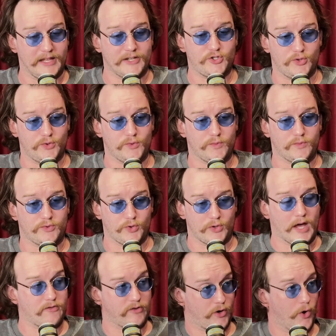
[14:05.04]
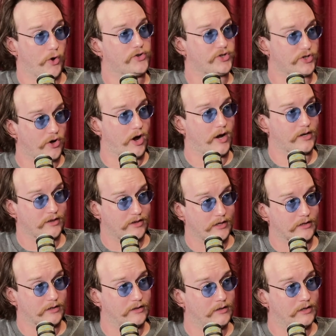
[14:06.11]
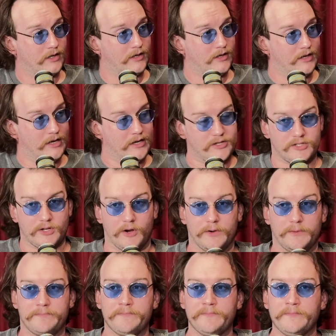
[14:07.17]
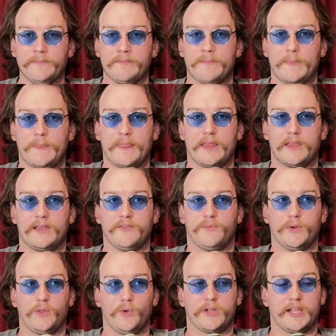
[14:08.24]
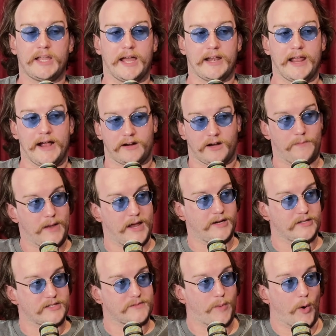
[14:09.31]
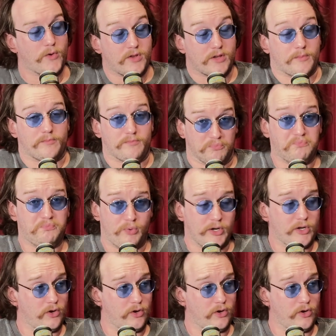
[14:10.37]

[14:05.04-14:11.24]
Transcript: lets you do that recursion kind of thing. So, if we're looking at our commanders, both of them pretty